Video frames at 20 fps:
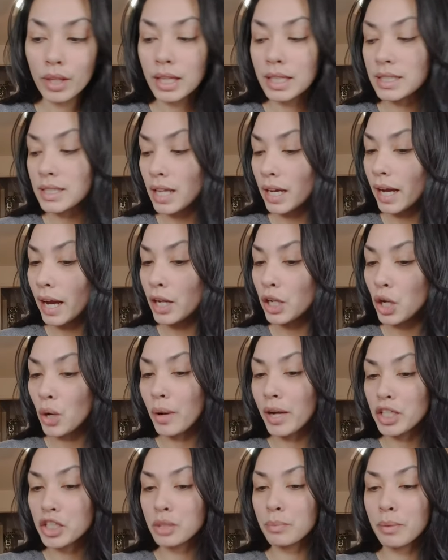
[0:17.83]
It's like I know
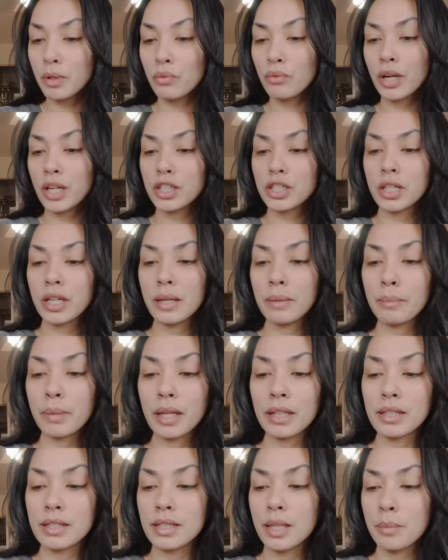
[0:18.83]
I should be rushing, but
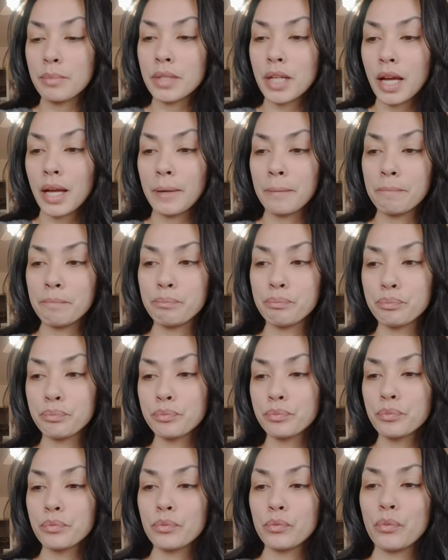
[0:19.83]
at the same time,
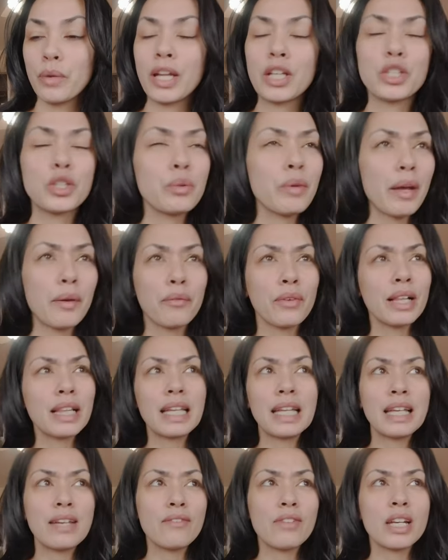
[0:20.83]
like, do I
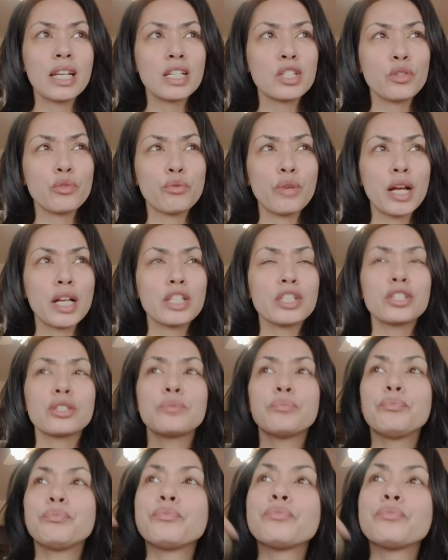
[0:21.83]
really even need to rush?